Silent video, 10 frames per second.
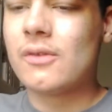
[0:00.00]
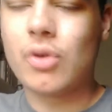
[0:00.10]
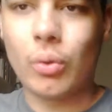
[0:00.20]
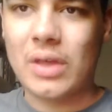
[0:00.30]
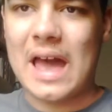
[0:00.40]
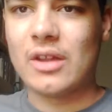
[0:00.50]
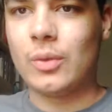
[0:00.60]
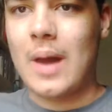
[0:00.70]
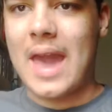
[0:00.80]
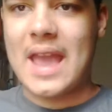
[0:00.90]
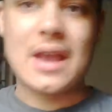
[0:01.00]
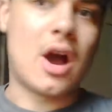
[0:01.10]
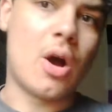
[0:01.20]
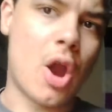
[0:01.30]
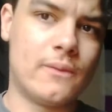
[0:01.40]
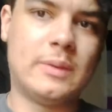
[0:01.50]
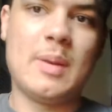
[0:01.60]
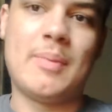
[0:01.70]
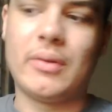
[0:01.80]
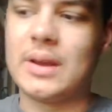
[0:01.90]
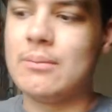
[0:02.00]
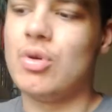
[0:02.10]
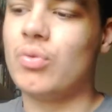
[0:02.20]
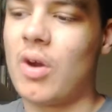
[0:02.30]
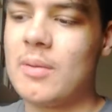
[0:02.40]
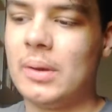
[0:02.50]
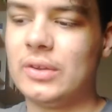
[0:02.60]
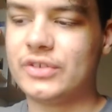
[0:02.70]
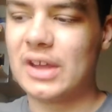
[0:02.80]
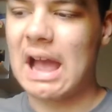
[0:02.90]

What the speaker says: got all that out of the way, I'll hopefully be building more robots.